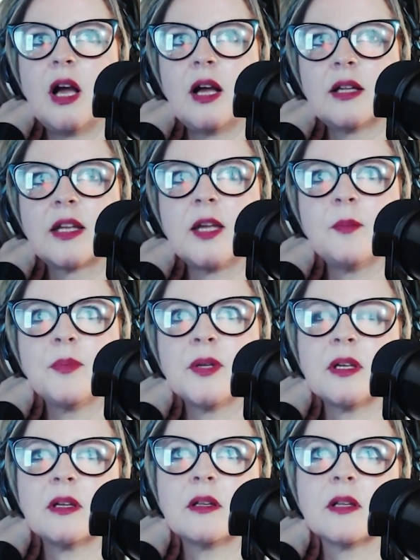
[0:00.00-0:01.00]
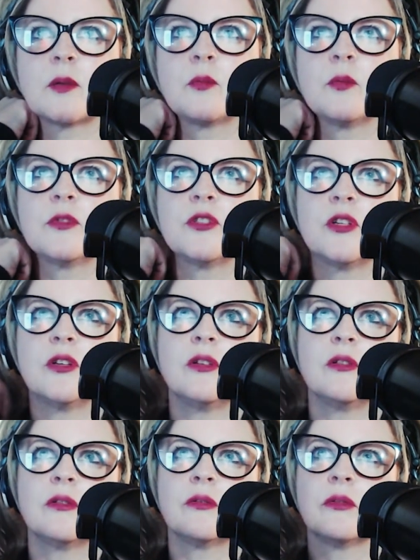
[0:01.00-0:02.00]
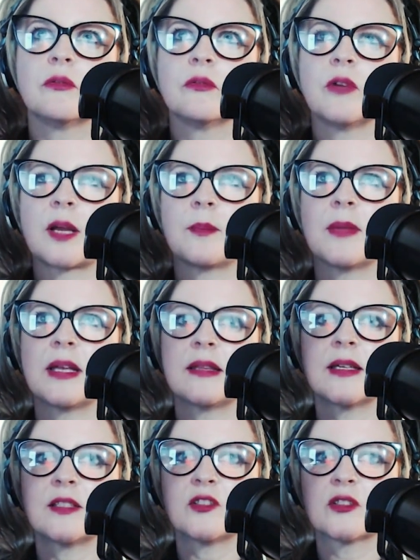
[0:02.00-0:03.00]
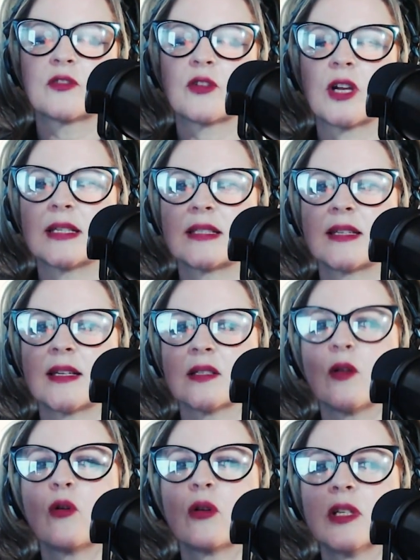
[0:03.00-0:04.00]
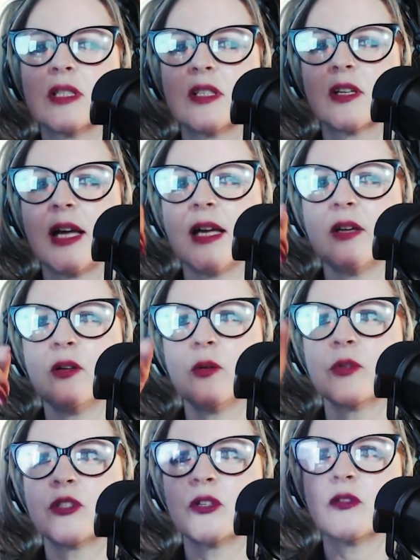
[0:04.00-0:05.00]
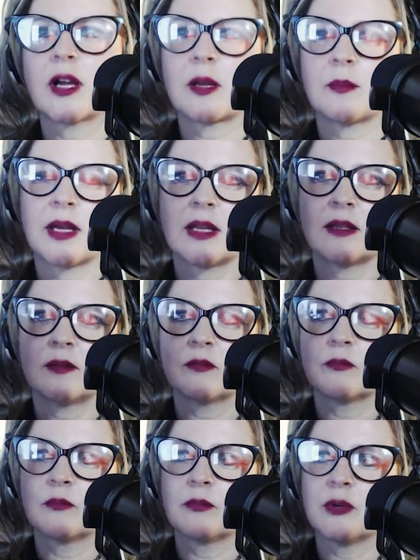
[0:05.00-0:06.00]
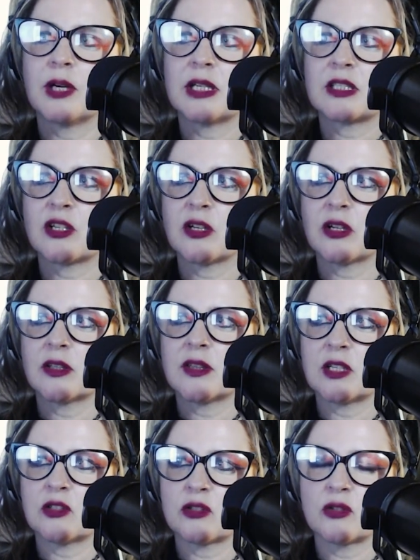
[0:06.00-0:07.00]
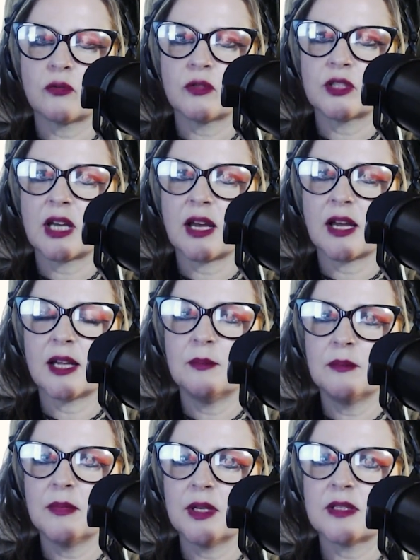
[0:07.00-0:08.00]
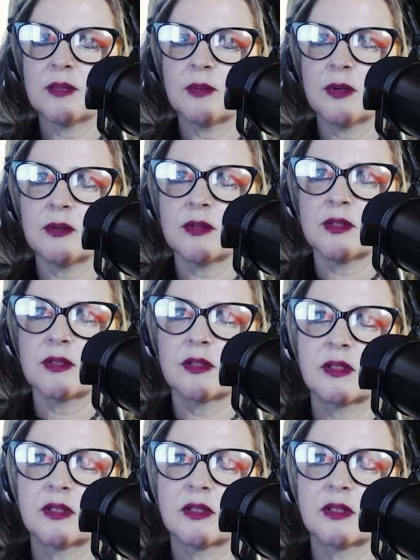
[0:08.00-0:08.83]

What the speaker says: And keeping it, like, would you recommend then just trying to stay as local as you can, or would you recommend branching out then just over time, I suppose?